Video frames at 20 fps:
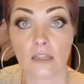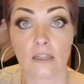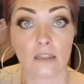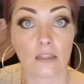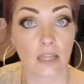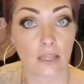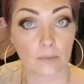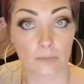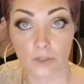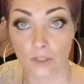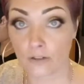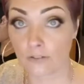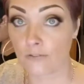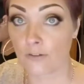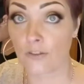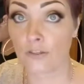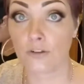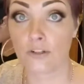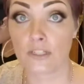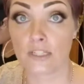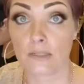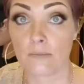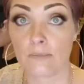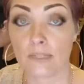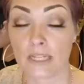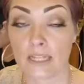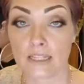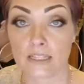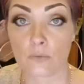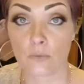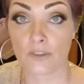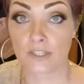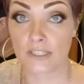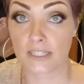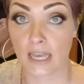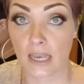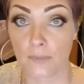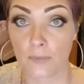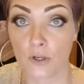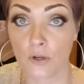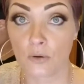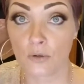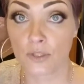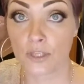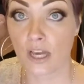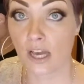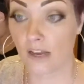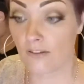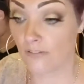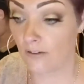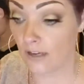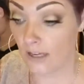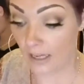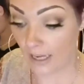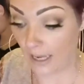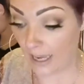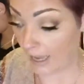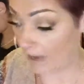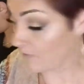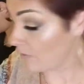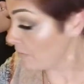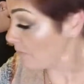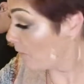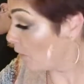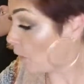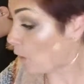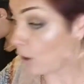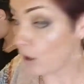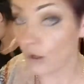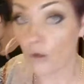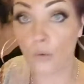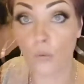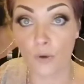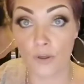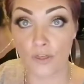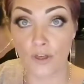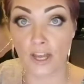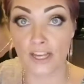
Let them cook for 13 minutes. When the timer goes off, have a bowl with